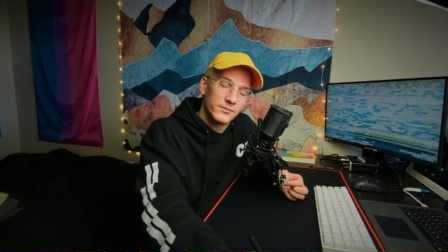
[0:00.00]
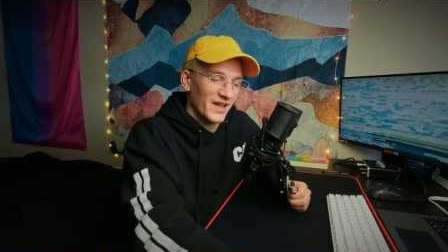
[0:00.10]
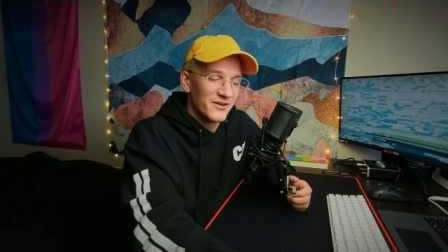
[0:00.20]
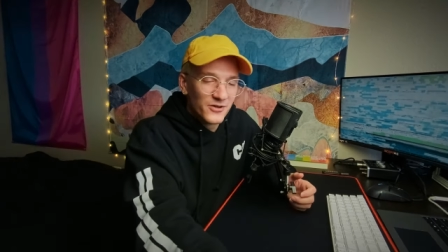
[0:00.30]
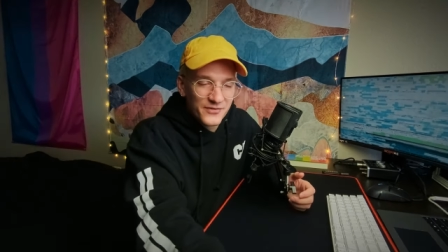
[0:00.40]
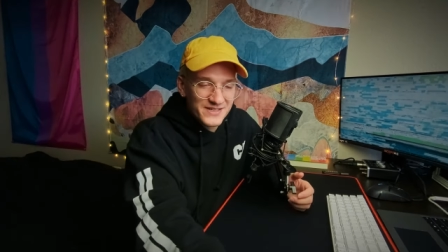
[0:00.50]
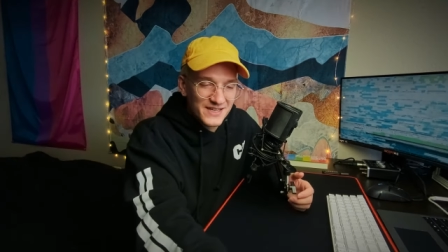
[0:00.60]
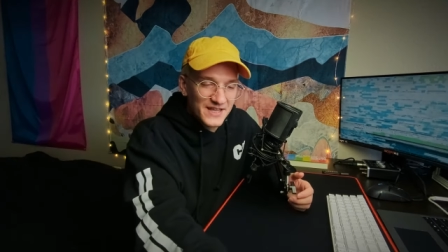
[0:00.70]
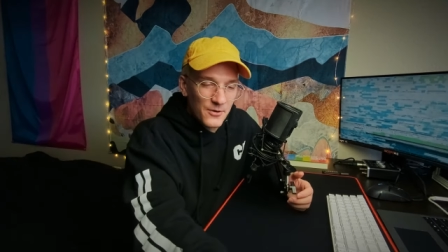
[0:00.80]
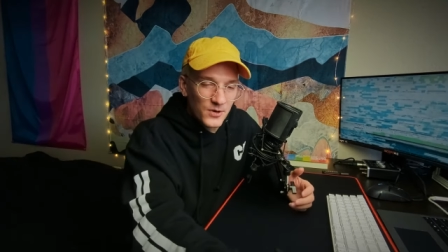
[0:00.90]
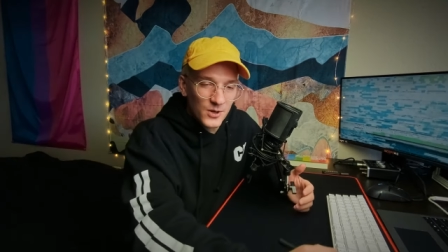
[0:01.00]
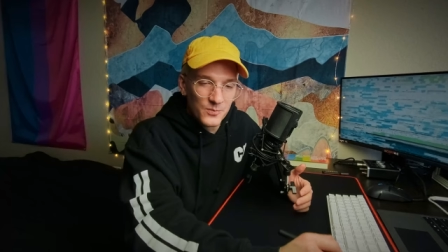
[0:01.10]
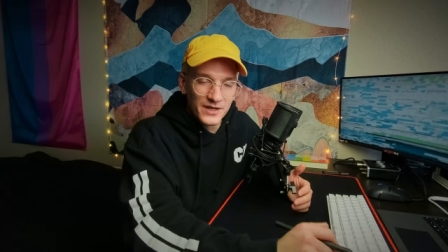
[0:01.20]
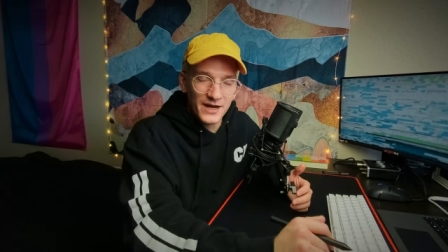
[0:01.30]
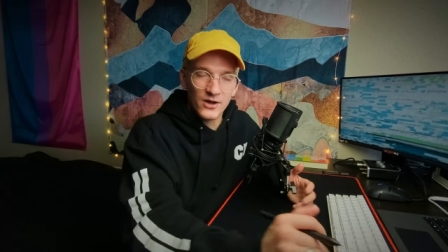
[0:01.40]
I don't know if I said that well,
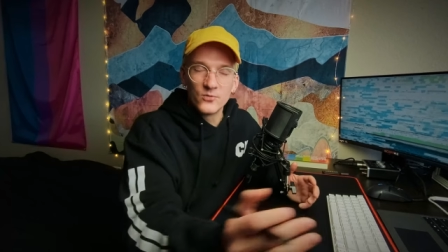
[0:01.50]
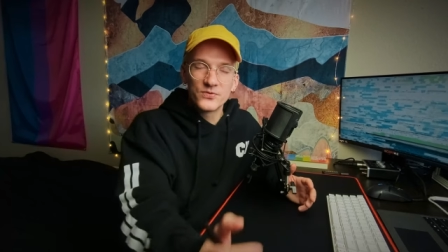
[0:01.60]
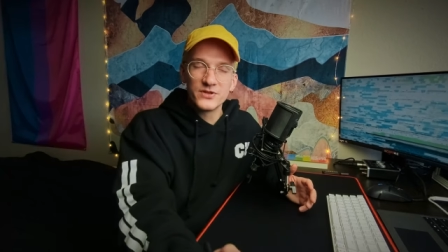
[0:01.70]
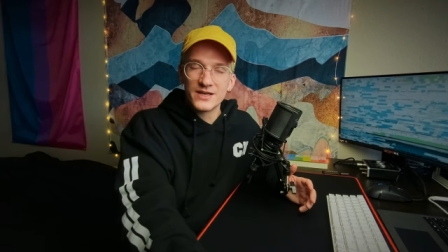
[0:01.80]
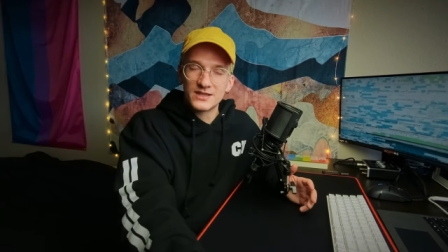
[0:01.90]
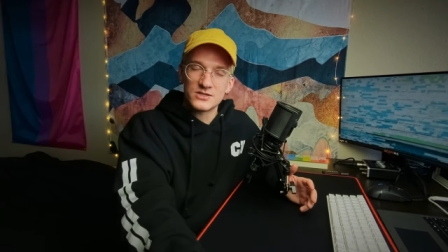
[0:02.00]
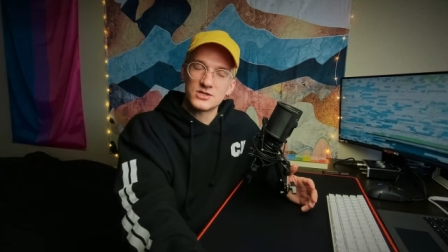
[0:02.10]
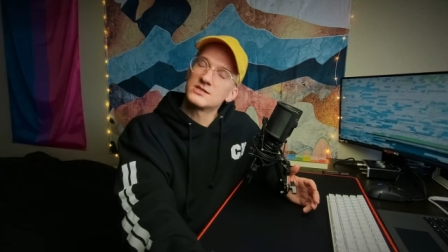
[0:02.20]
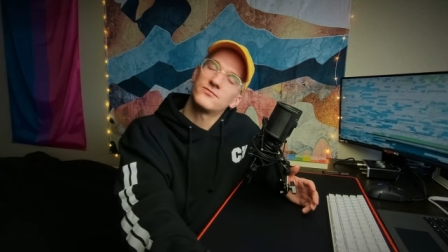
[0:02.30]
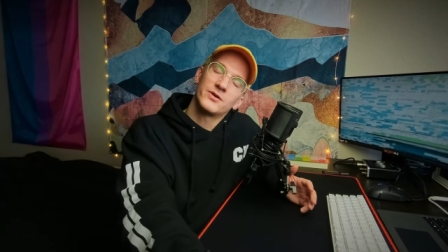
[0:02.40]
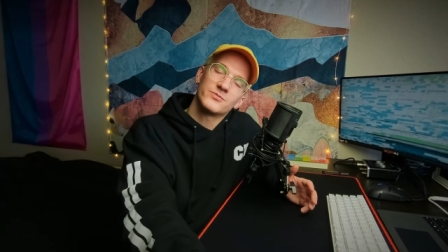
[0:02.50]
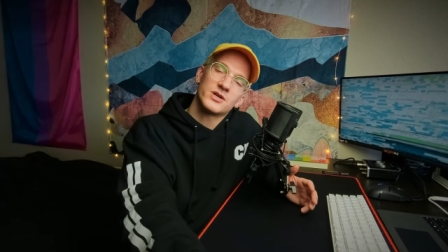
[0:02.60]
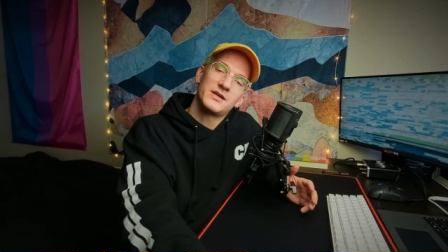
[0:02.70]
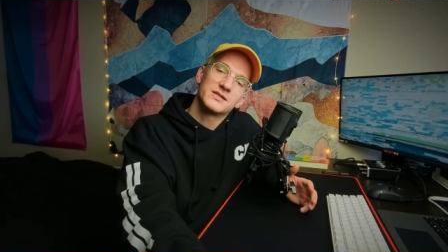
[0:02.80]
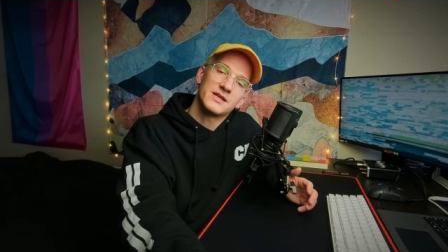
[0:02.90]
but hopefully you get the gist of what I'm trying
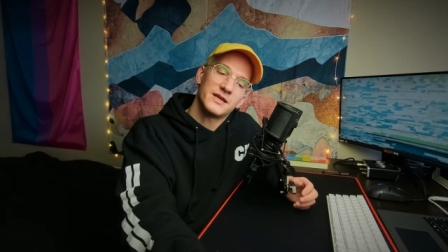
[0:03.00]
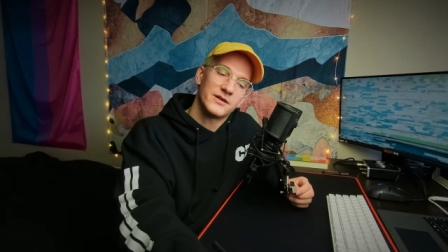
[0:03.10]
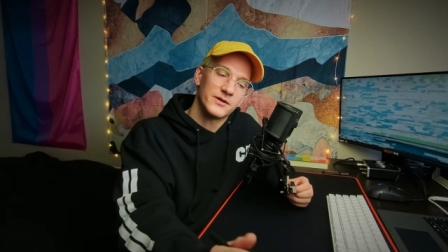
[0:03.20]
to say here.